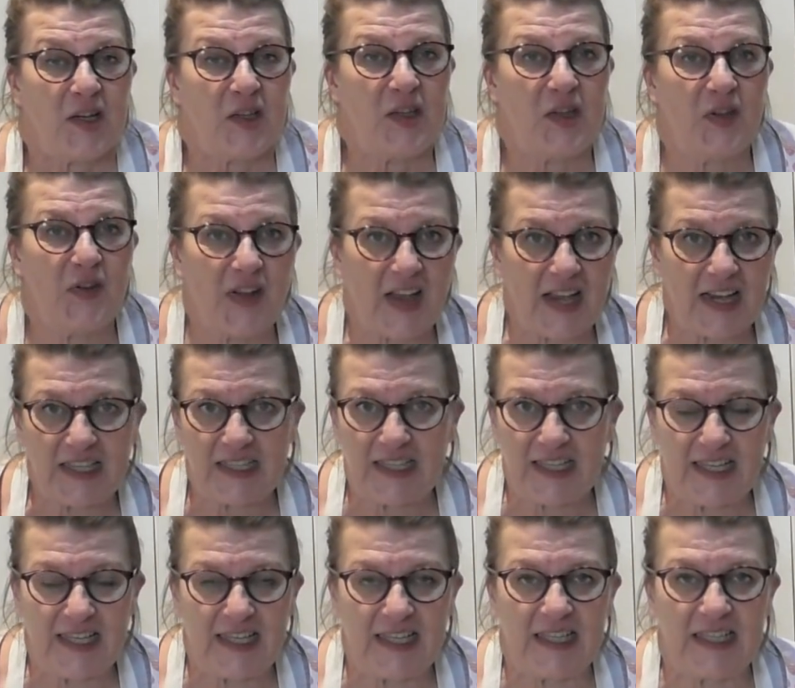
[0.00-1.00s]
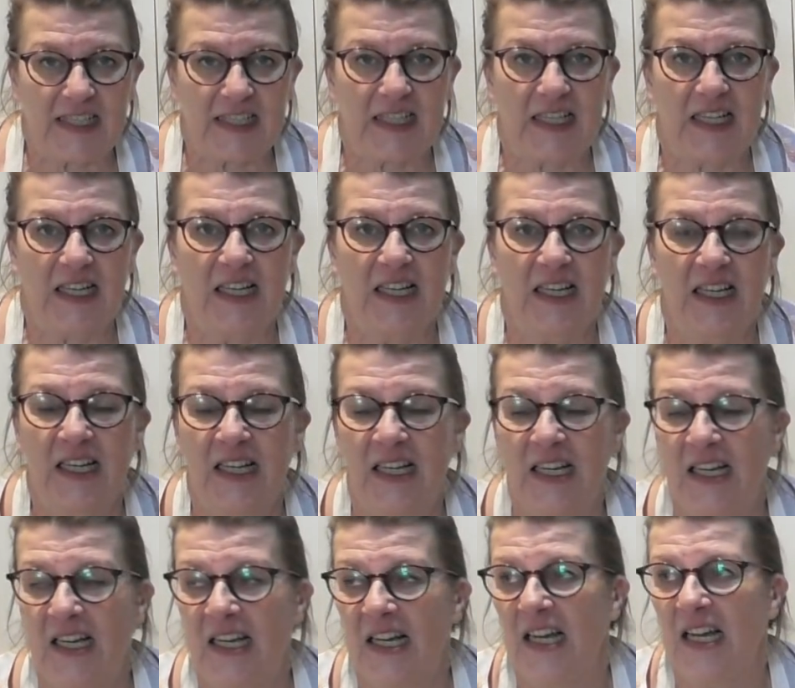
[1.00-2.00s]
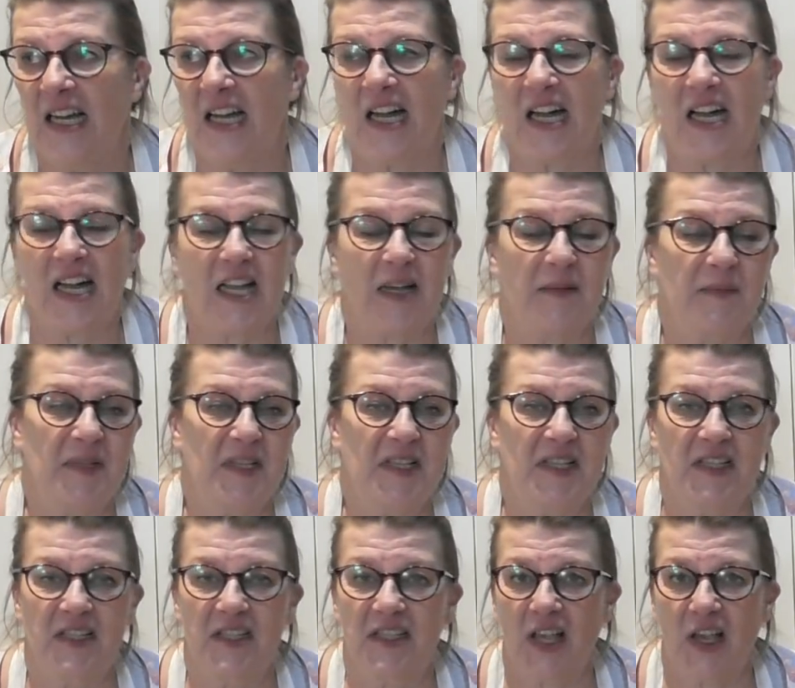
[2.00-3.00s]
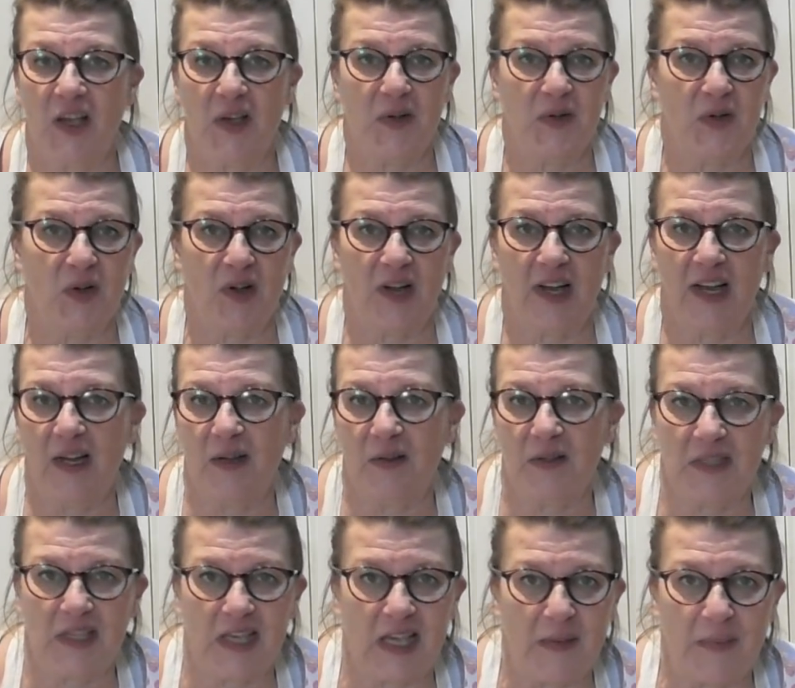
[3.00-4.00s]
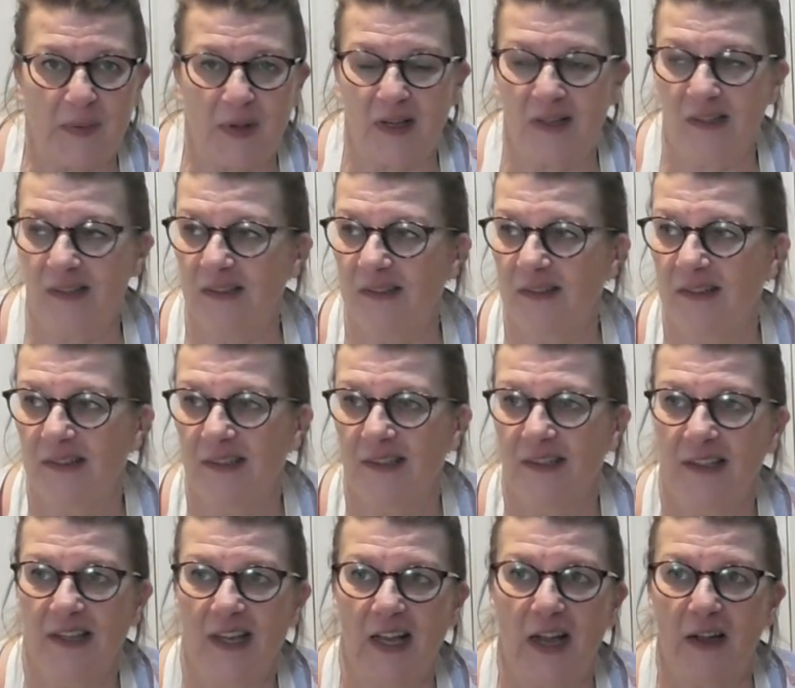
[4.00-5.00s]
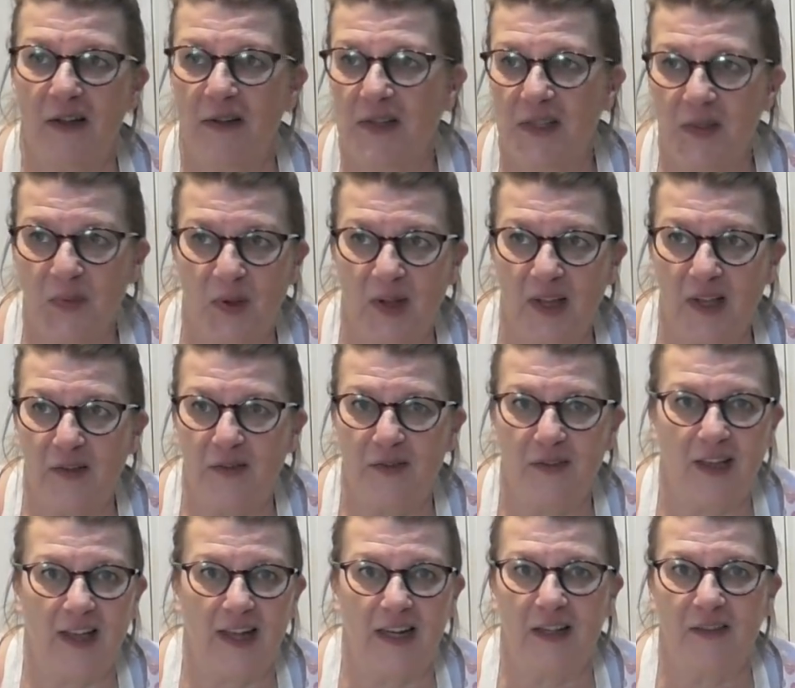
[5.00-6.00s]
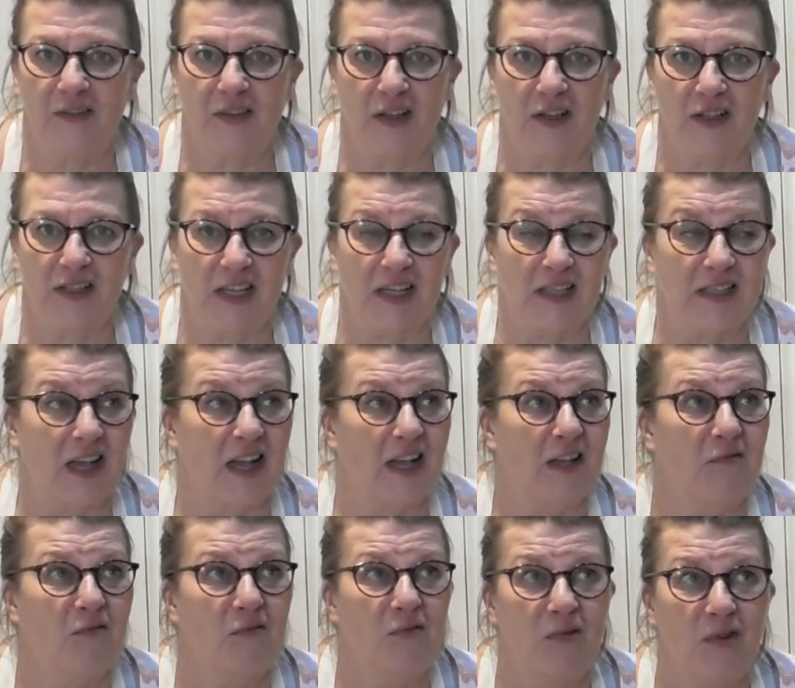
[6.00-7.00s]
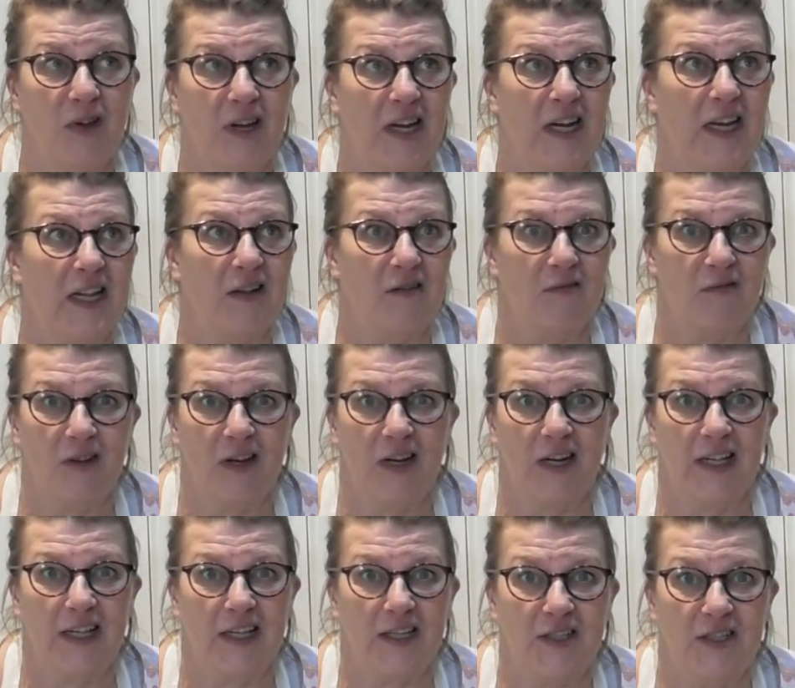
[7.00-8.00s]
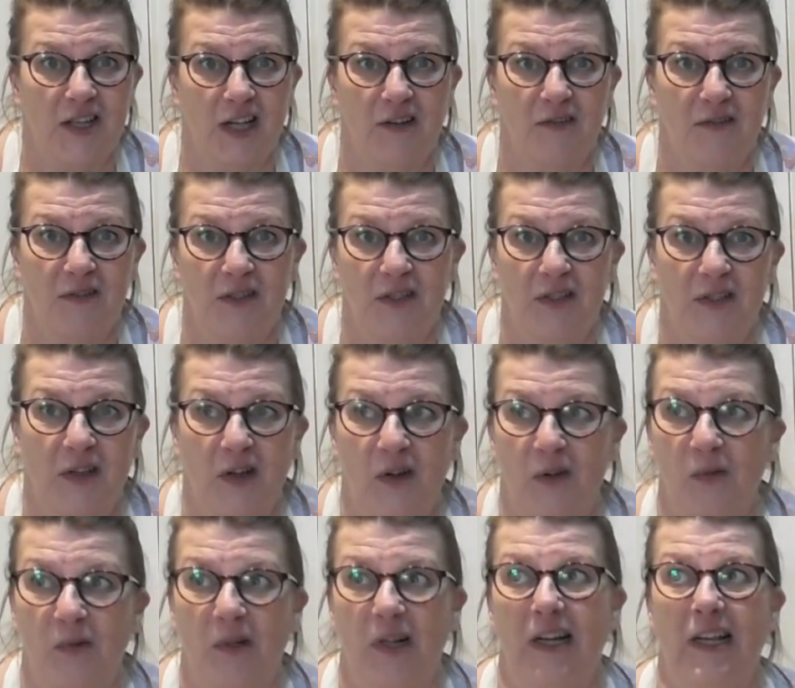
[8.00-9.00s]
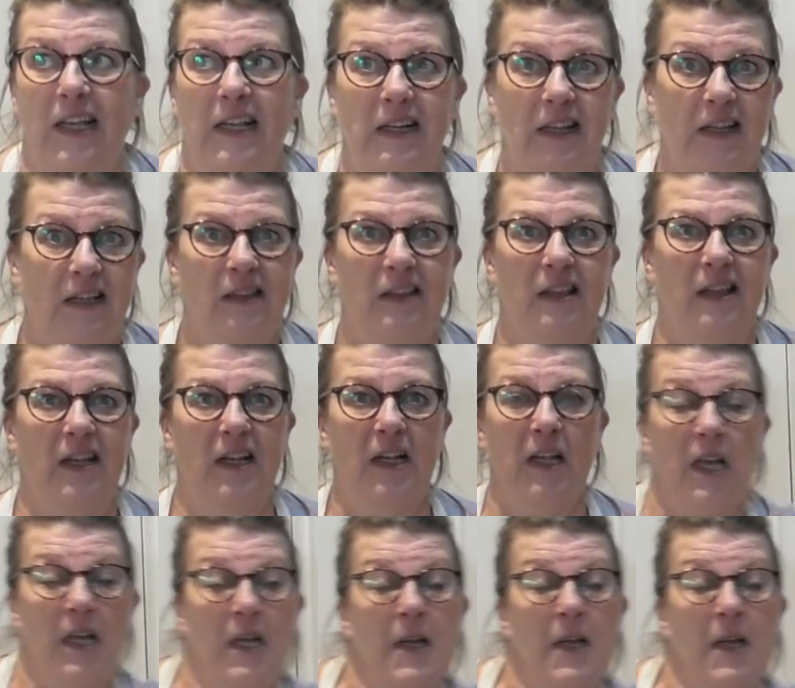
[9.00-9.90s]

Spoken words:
The fact is, I am so not a housekeeper. Housewife, any of those things. I really don't do the whole cleaning thing.